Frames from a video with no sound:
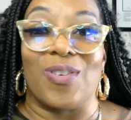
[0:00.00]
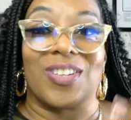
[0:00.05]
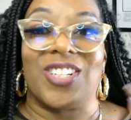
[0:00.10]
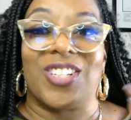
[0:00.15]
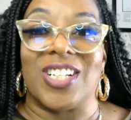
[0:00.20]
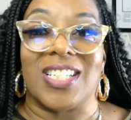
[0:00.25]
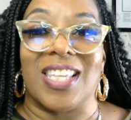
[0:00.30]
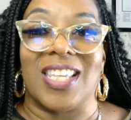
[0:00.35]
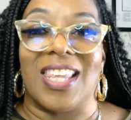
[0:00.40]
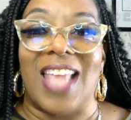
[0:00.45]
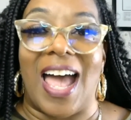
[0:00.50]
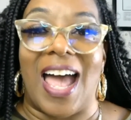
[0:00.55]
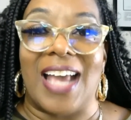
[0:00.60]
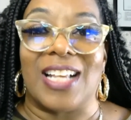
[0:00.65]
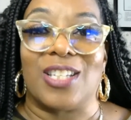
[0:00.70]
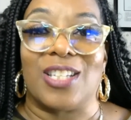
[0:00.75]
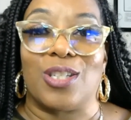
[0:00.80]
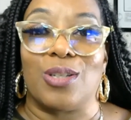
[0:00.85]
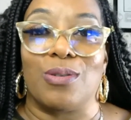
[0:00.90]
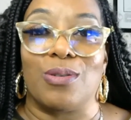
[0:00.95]
just
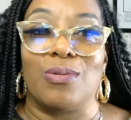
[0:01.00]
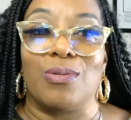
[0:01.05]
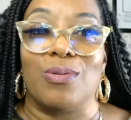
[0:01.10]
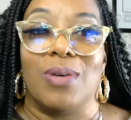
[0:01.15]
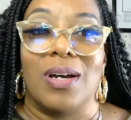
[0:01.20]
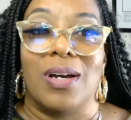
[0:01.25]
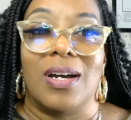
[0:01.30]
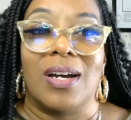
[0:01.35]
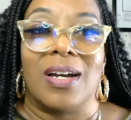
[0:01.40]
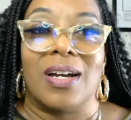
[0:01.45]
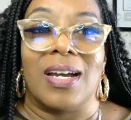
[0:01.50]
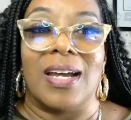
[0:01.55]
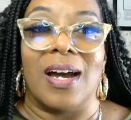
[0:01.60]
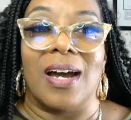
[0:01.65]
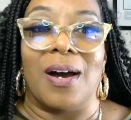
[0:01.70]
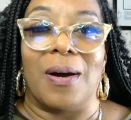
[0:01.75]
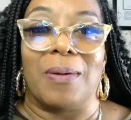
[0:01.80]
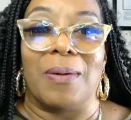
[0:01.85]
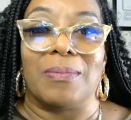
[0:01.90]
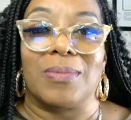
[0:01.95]
like to
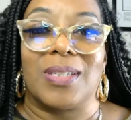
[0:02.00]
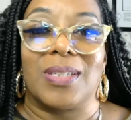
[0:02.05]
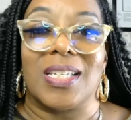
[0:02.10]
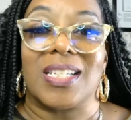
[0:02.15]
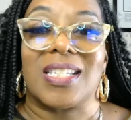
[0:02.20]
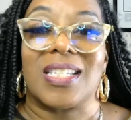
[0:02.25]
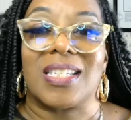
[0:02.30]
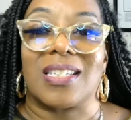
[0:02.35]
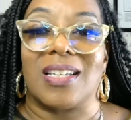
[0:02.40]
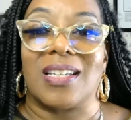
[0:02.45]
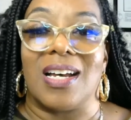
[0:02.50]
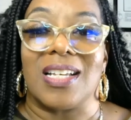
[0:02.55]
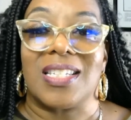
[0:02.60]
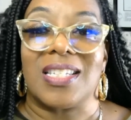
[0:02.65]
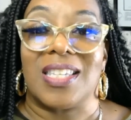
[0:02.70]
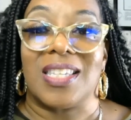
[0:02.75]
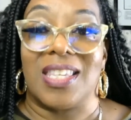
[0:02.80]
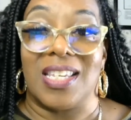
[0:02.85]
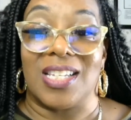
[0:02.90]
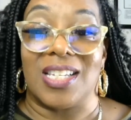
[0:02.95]

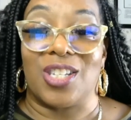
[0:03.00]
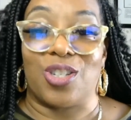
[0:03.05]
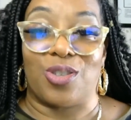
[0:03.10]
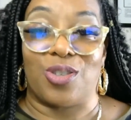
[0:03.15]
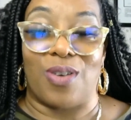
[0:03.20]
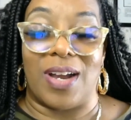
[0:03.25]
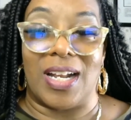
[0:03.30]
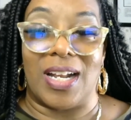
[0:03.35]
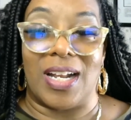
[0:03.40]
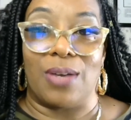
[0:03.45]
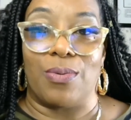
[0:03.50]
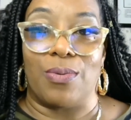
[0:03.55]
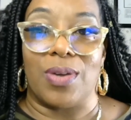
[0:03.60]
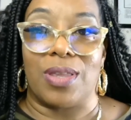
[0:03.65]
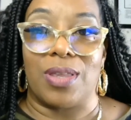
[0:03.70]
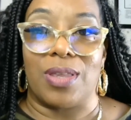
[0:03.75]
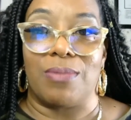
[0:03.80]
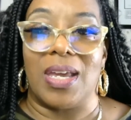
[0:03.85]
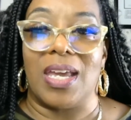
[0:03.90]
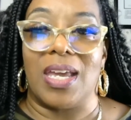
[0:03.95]
discuss this training
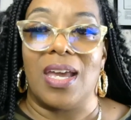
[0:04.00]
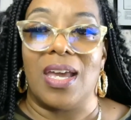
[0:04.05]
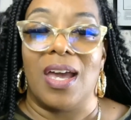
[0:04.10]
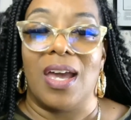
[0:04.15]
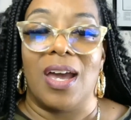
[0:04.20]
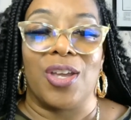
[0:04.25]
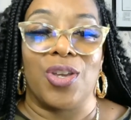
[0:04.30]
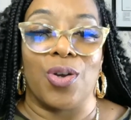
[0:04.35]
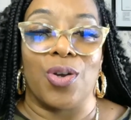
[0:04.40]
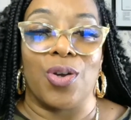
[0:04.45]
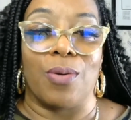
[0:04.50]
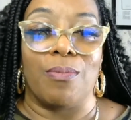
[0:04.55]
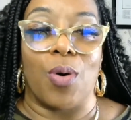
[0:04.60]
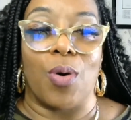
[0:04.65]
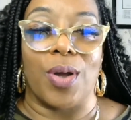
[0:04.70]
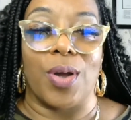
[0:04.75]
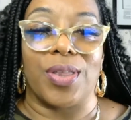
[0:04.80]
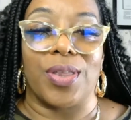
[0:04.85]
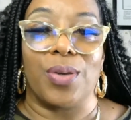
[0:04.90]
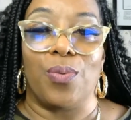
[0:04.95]
with me, you're
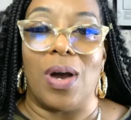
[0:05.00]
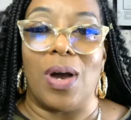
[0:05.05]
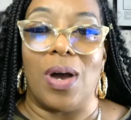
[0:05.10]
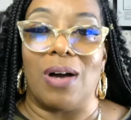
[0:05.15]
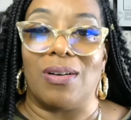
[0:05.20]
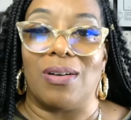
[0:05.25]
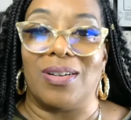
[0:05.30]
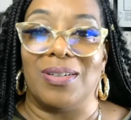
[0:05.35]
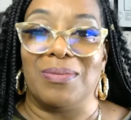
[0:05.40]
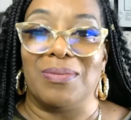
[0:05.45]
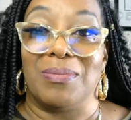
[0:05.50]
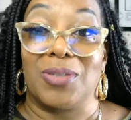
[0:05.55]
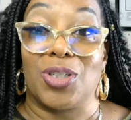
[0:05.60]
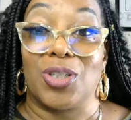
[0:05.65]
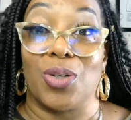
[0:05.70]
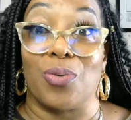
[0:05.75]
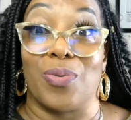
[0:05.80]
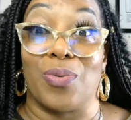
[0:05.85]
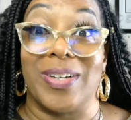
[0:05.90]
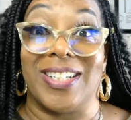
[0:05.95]
more than welcome
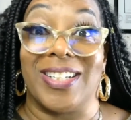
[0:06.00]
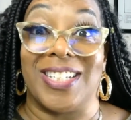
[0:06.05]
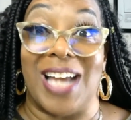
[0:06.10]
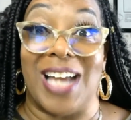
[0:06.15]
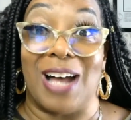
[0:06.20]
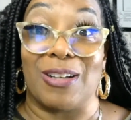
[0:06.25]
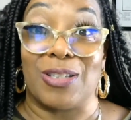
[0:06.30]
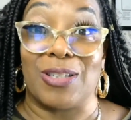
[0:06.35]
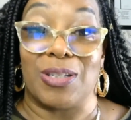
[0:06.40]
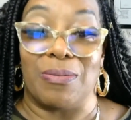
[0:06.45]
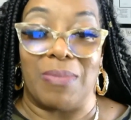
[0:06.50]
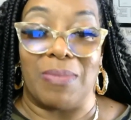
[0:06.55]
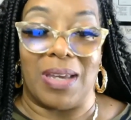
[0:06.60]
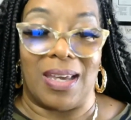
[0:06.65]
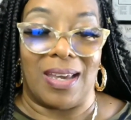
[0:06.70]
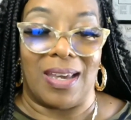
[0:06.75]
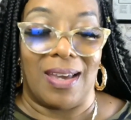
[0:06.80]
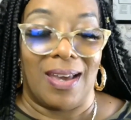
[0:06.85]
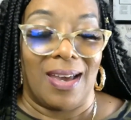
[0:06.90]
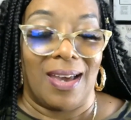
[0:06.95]
to reach out to
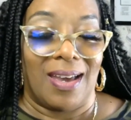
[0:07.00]
me.